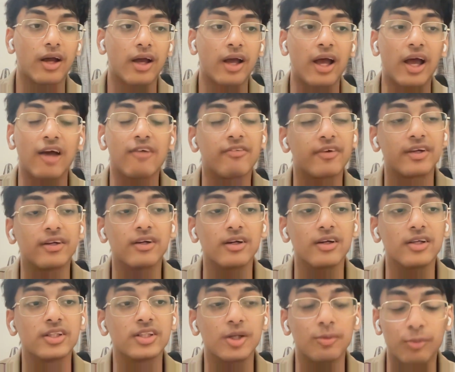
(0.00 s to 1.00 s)
having
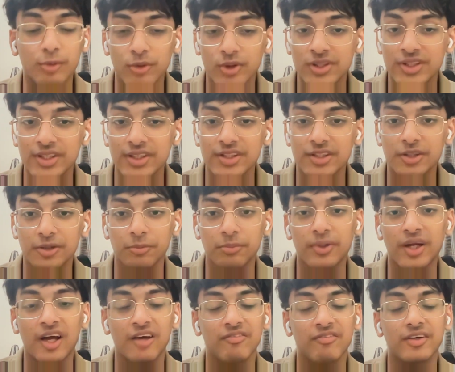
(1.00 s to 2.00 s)
a support
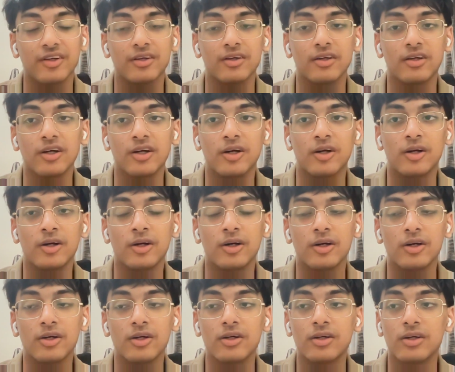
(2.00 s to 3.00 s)
system, having
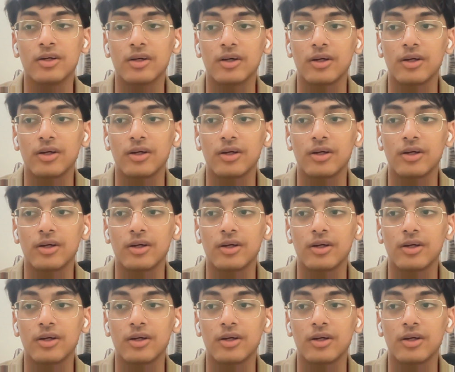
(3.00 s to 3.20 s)
a